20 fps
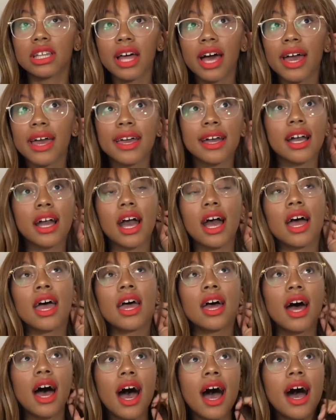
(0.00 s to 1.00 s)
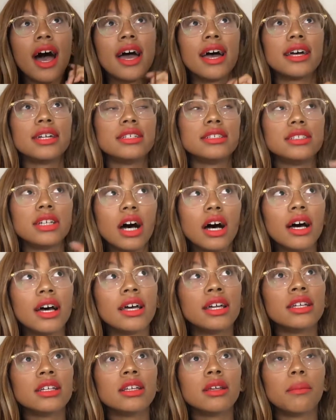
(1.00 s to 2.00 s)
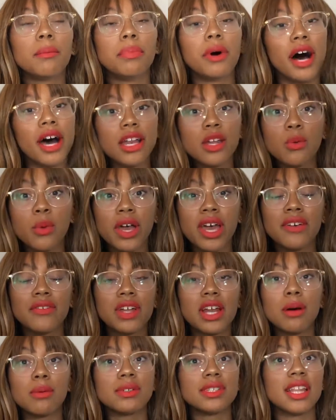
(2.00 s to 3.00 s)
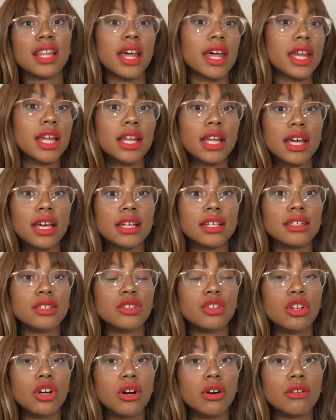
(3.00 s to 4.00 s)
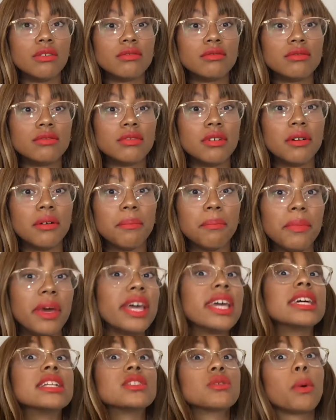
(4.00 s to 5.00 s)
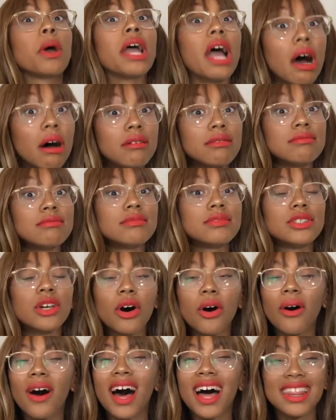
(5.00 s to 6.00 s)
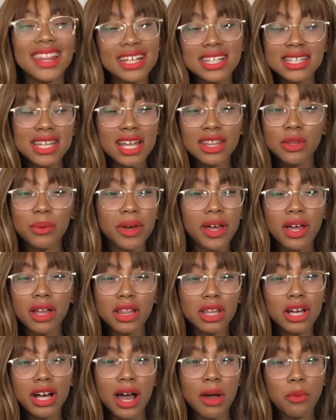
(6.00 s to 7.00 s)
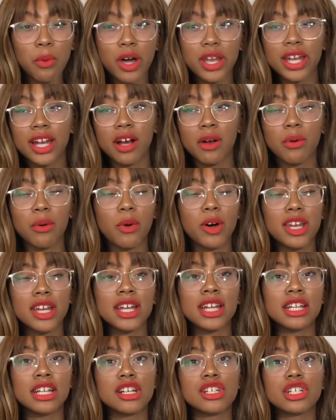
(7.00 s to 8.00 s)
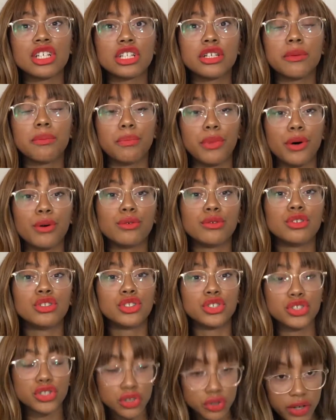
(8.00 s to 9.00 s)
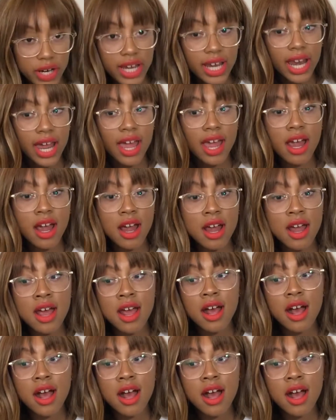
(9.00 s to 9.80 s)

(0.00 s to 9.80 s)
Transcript: like I had done body wave and I was letting it, you know, make its way out. So that's not the way look I wanted. I wanted initially bone straight hair.